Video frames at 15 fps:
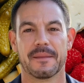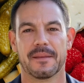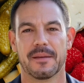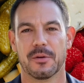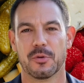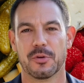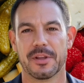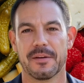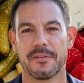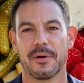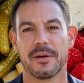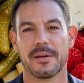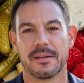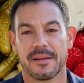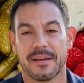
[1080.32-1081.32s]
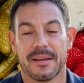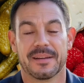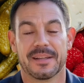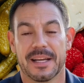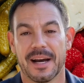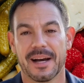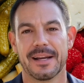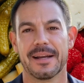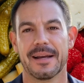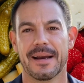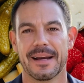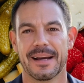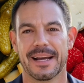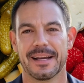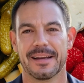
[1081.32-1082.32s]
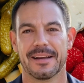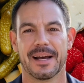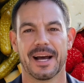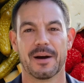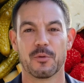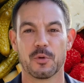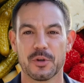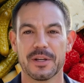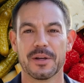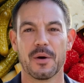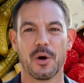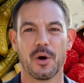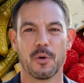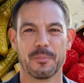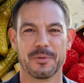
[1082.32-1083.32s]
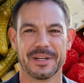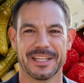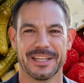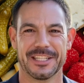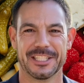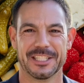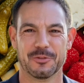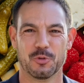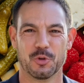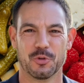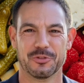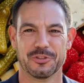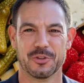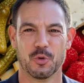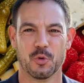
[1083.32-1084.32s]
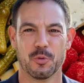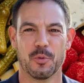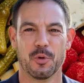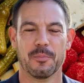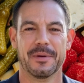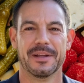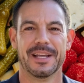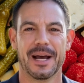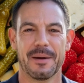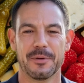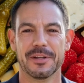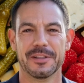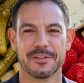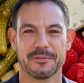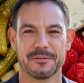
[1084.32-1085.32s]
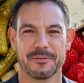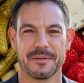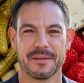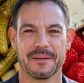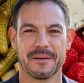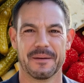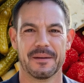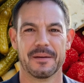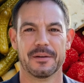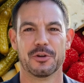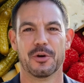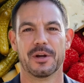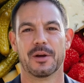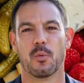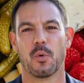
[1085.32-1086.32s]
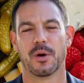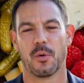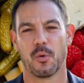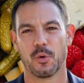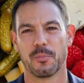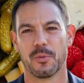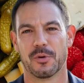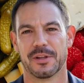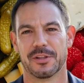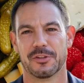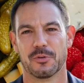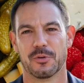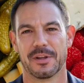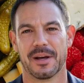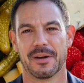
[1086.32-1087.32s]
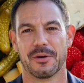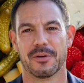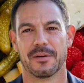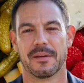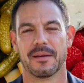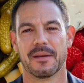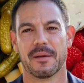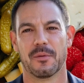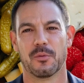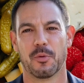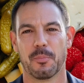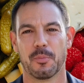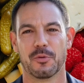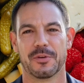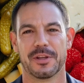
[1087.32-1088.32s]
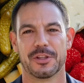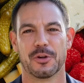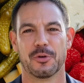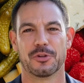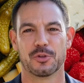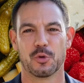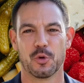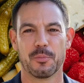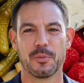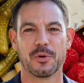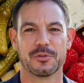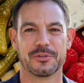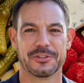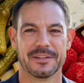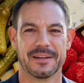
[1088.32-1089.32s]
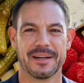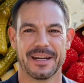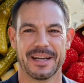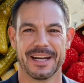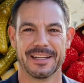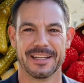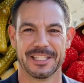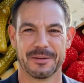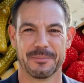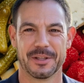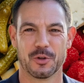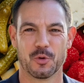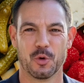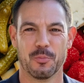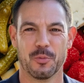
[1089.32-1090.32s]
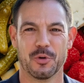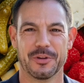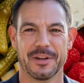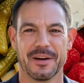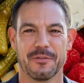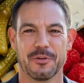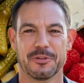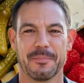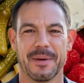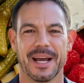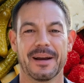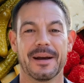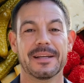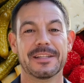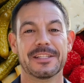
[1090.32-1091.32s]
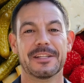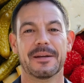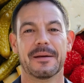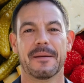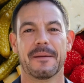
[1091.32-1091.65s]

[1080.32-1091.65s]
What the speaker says: Your liver, gut, and thyroid all play key roles in hormone metabolism, turning one hormone into another, removing used hormones, and keeping hormone levels balanced.